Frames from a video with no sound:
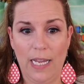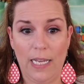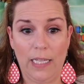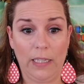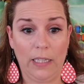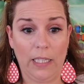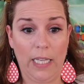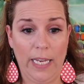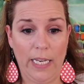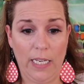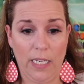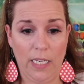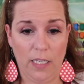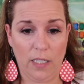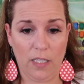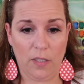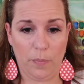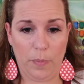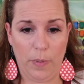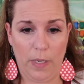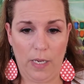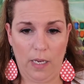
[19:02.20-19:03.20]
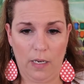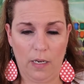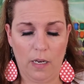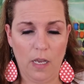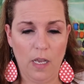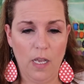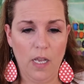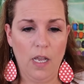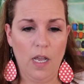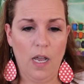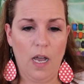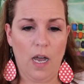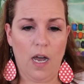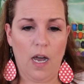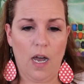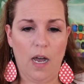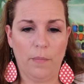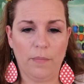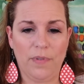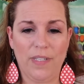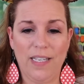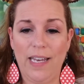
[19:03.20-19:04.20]
at lightning speed.
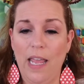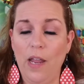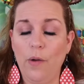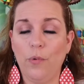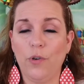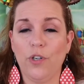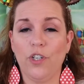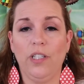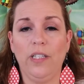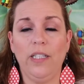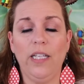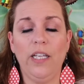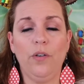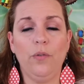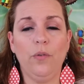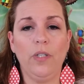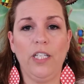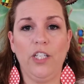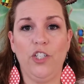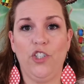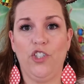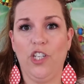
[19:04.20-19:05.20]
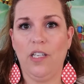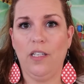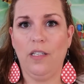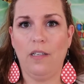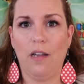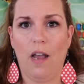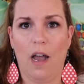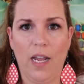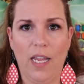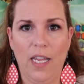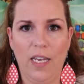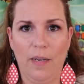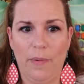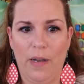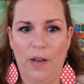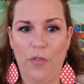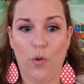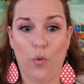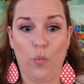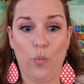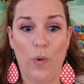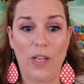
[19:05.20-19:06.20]
Today we're literally just talking
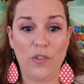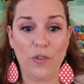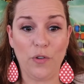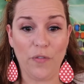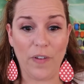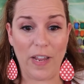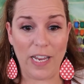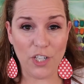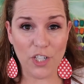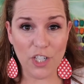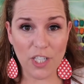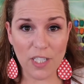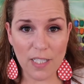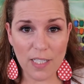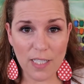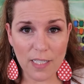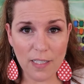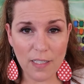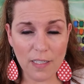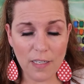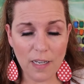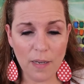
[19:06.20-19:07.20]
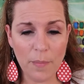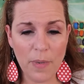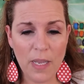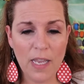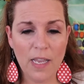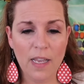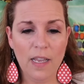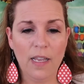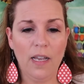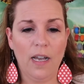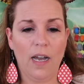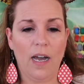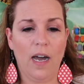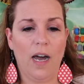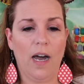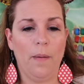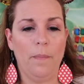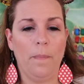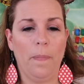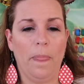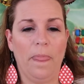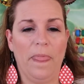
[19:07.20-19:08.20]
about the reservation system.
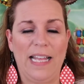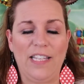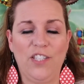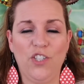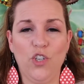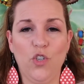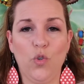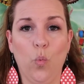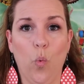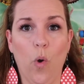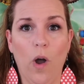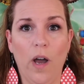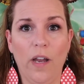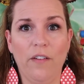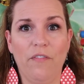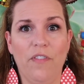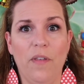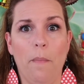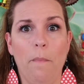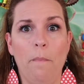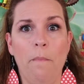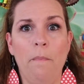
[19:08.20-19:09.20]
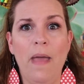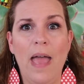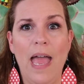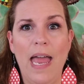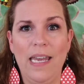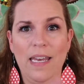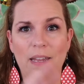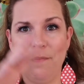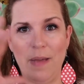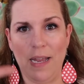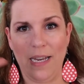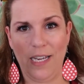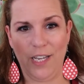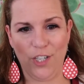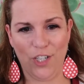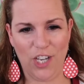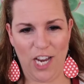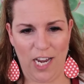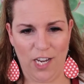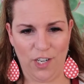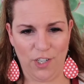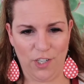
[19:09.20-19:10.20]
That's just one of the many
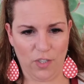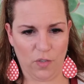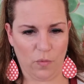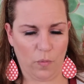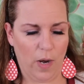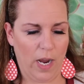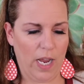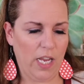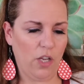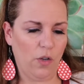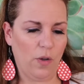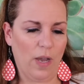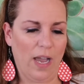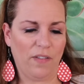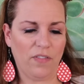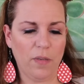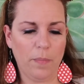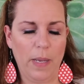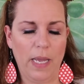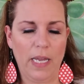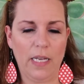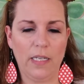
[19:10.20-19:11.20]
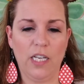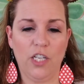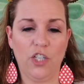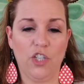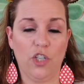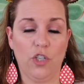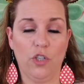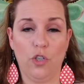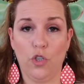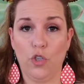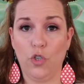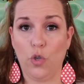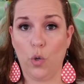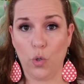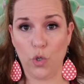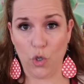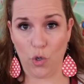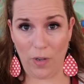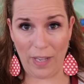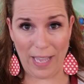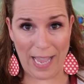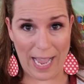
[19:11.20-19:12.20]
changes, right? You have to pay attention to
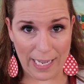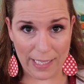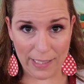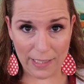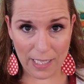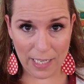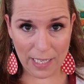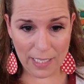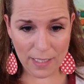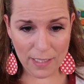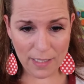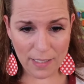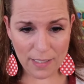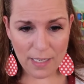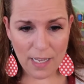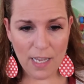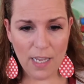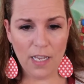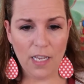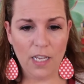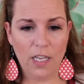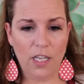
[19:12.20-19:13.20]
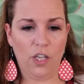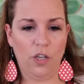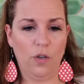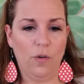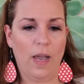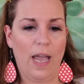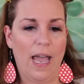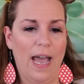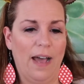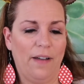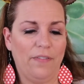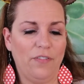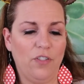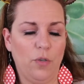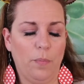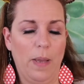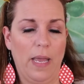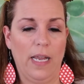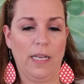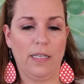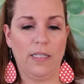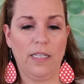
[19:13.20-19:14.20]
social guidelines. You have to
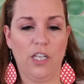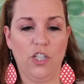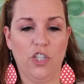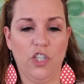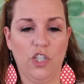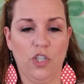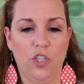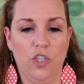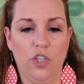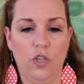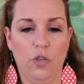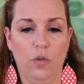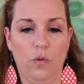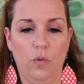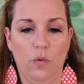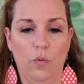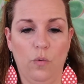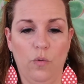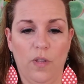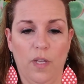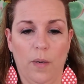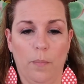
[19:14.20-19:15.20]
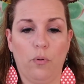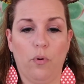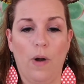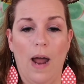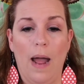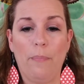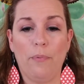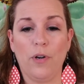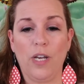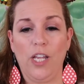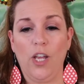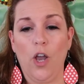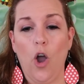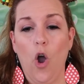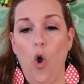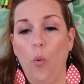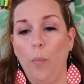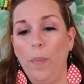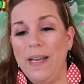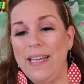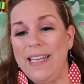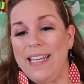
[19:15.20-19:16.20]
pay attention to the property
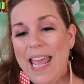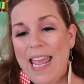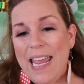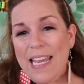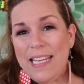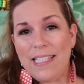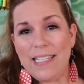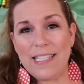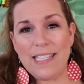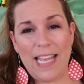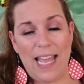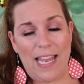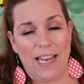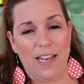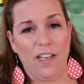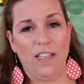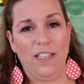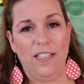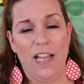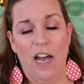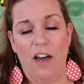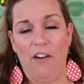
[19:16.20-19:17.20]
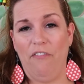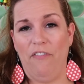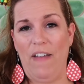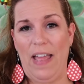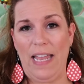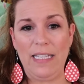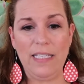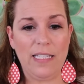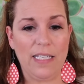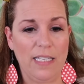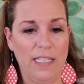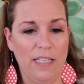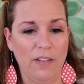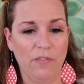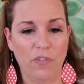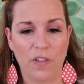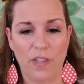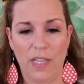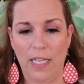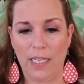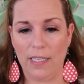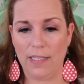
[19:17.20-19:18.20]
open dates and events and
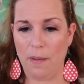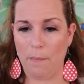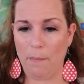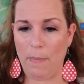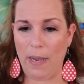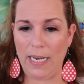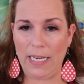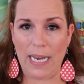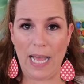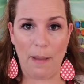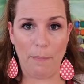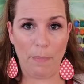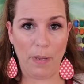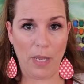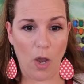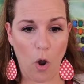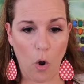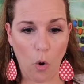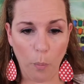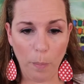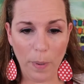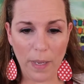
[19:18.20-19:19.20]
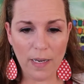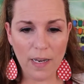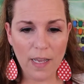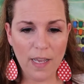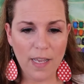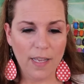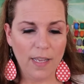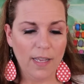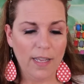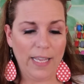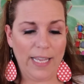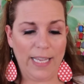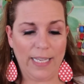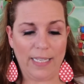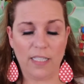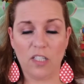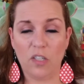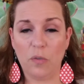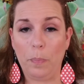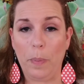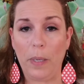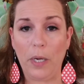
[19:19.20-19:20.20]
different things that might not be open.
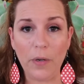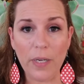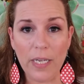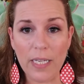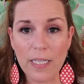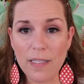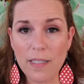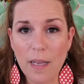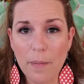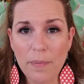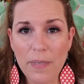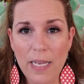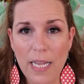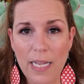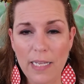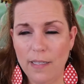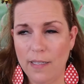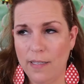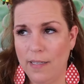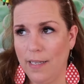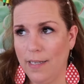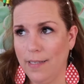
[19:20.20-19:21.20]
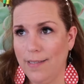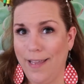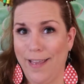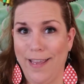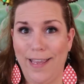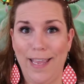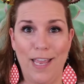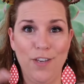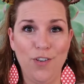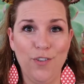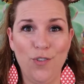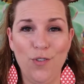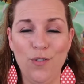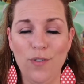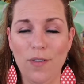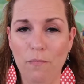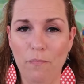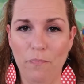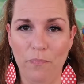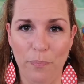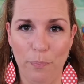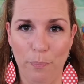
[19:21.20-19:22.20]
Experience updates, things like, can you do
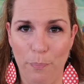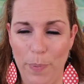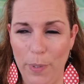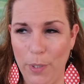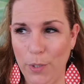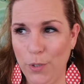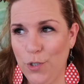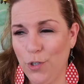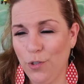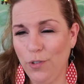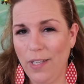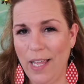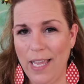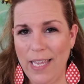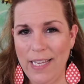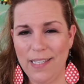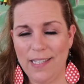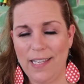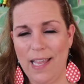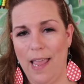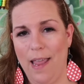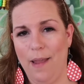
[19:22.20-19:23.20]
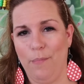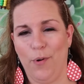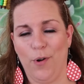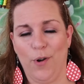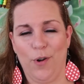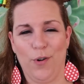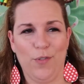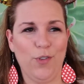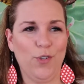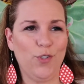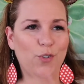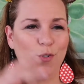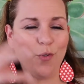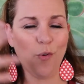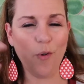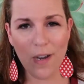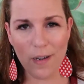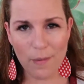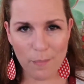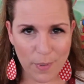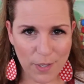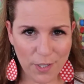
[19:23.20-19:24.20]
the build your lightsaber, the
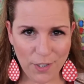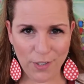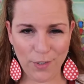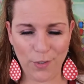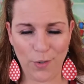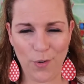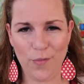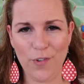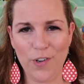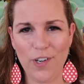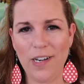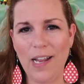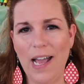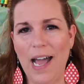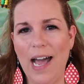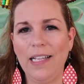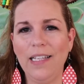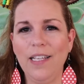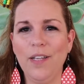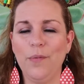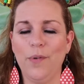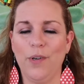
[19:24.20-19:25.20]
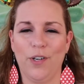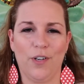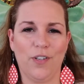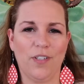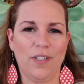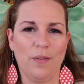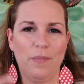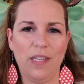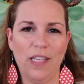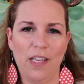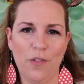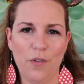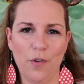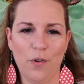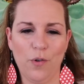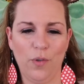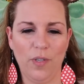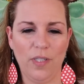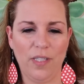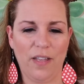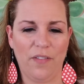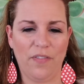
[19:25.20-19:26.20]
droid build over in Hollywood, or some of the other
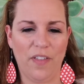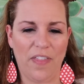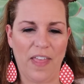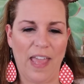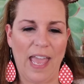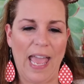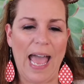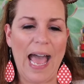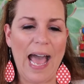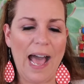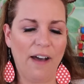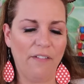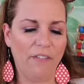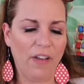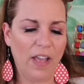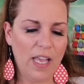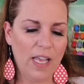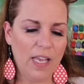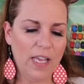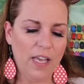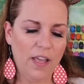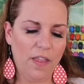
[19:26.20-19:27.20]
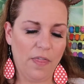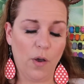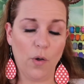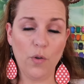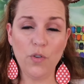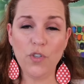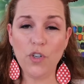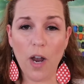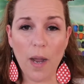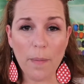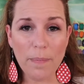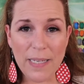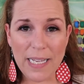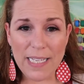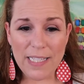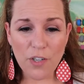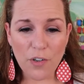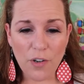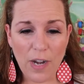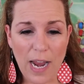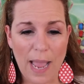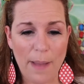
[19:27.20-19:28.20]
cool stuff that they have. Those are updates
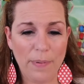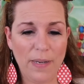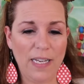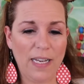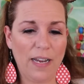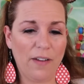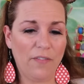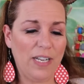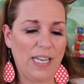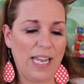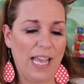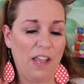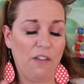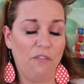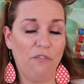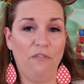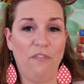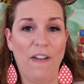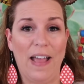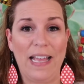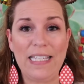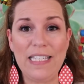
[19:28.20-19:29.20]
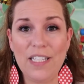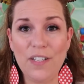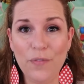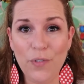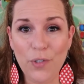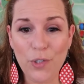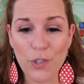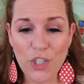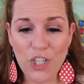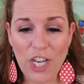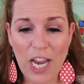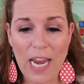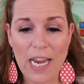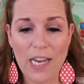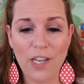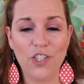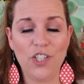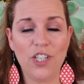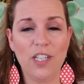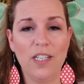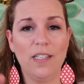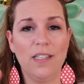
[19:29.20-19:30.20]
that are happening every day. Festival
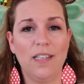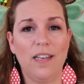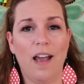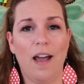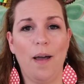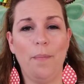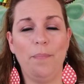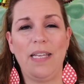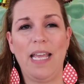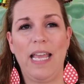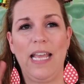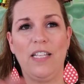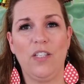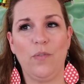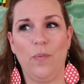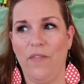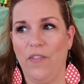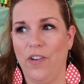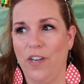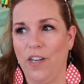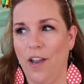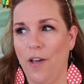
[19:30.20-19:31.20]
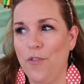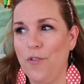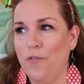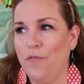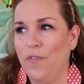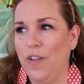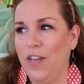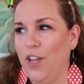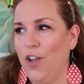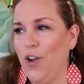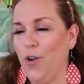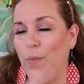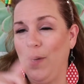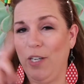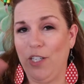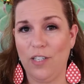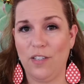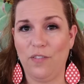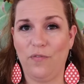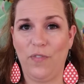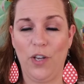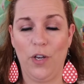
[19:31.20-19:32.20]
changes and updates. We have another video we
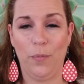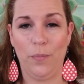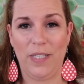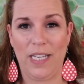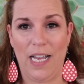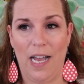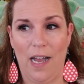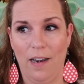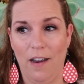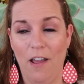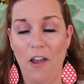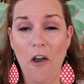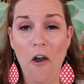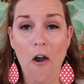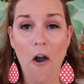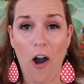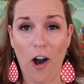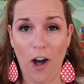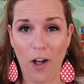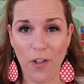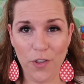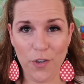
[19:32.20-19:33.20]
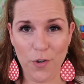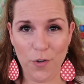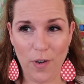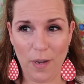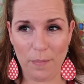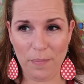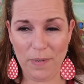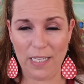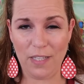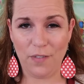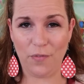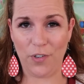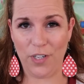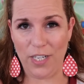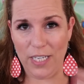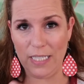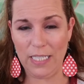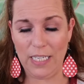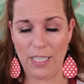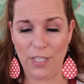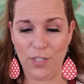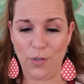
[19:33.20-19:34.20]
just filmed on all the new updates for
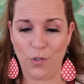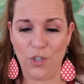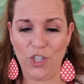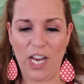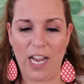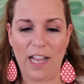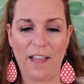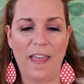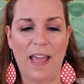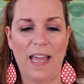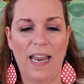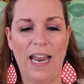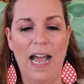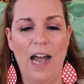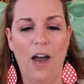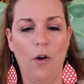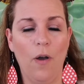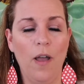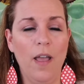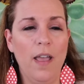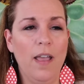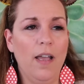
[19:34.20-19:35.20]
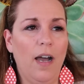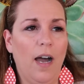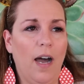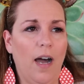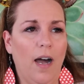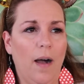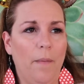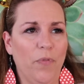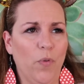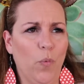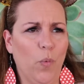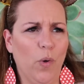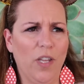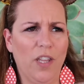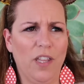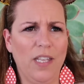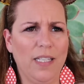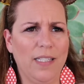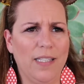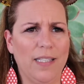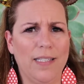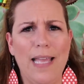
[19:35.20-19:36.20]
Disney, so check that out. One of the
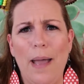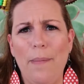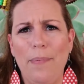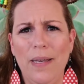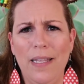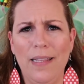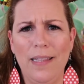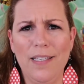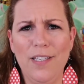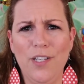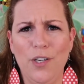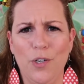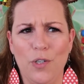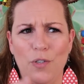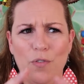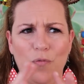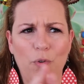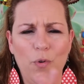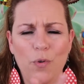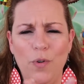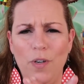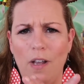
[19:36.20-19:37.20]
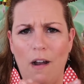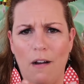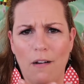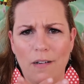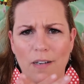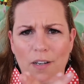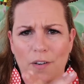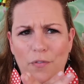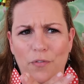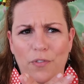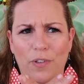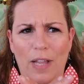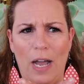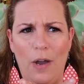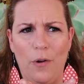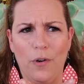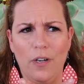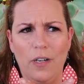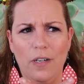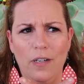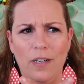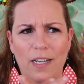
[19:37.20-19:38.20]
things that's happening this year is Food and Garden and
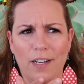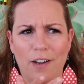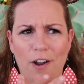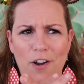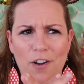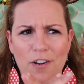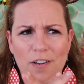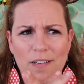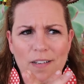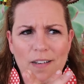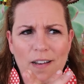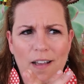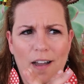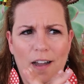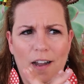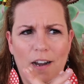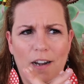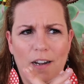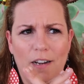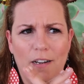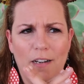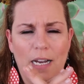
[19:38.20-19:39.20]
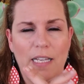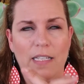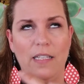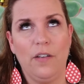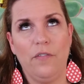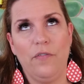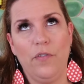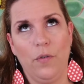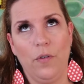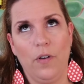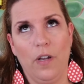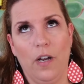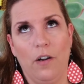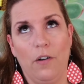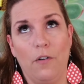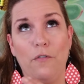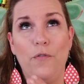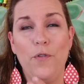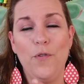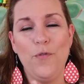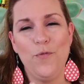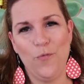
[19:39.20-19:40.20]
Flower and Garden are, I said Food and Garden,
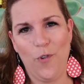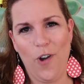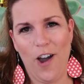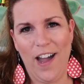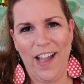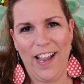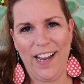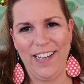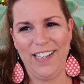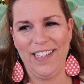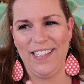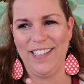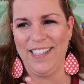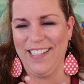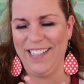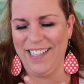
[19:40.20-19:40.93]
Food and Wine.